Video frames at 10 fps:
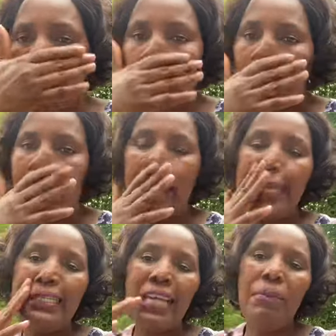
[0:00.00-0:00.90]
of
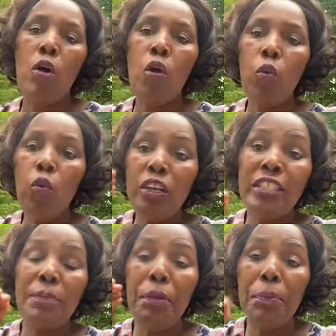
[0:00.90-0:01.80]
spending time
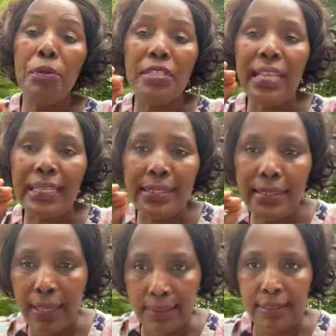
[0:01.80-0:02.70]
watching people's
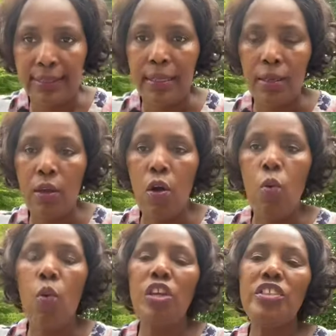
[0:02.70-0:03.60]
success,
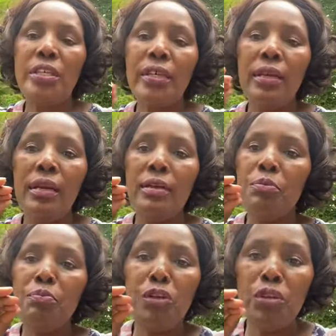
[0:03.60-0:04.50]
watching
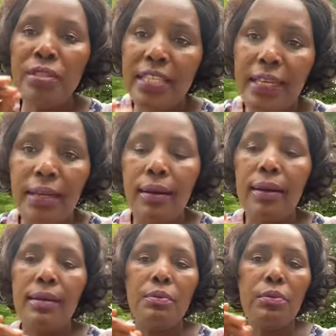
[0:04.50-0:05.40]
music
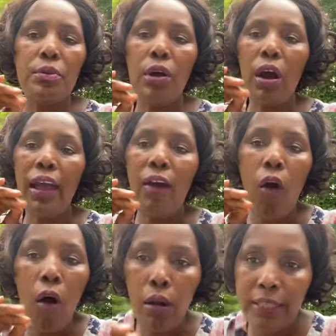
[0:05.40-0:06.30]

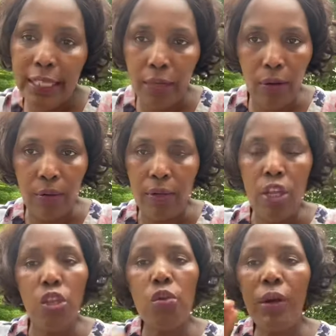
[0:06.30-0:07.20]
all day long
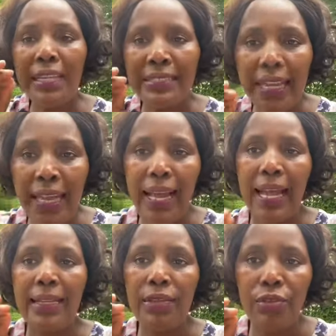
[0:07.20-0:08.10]
you can take
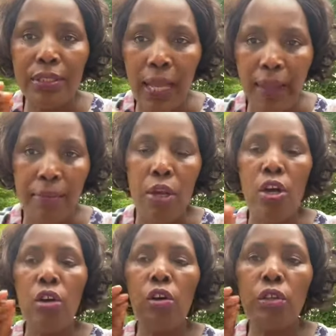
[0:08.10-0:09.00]
a little time
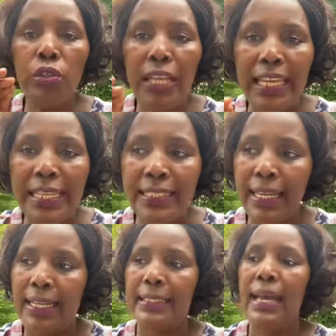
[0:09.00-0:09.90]
go to the
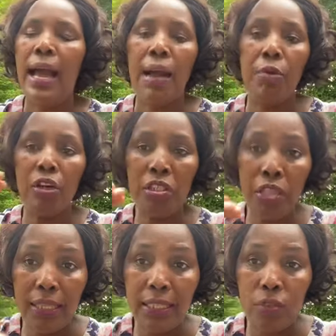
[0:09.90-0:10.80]
internet i'm going to
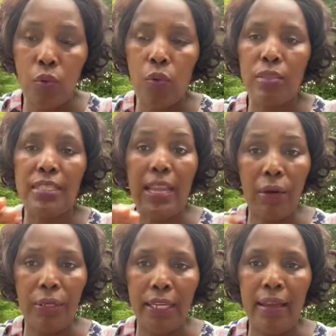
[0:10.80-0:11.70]
share these schools
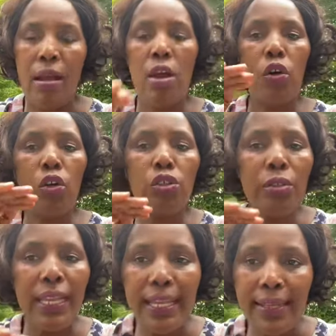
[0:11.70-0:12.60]
down here go to
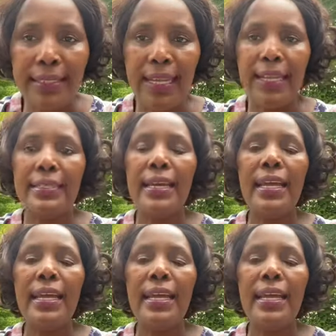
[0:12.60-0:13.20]
the internet